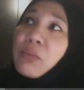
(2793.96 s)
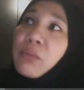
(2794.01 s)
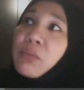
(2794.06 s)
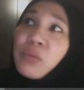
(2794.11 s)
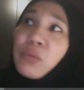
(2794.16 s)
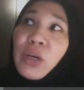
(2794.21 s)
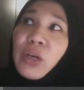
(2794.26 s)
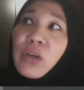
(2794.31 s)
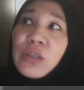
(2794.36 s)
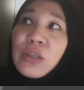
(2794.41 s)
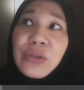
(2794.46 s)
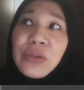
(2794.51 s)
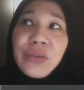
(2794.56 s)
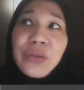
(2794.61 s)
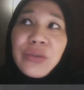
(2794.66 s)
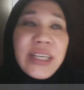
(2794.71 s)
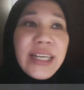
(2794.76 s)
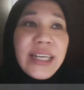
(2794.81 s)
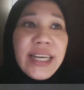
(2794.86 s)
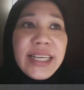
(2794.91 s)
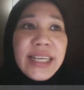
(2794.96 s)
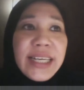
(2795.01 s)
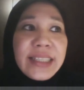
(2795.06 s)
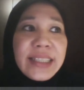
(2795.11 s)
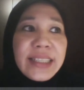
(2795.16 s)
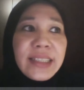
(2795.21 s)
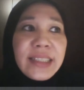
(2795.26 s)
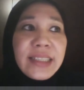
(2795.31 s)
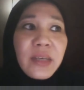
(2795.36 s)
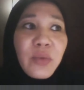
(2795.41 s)
we also
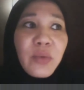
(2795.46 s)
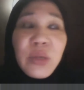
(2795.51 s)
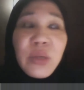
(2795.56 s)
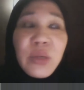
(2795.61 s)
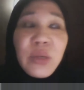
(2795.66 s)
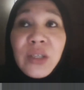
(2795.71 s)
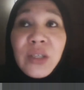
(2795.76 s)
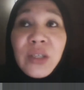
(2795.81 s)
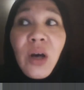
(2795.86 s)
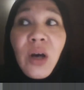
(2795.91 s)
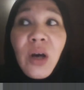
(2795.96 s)
realized we saw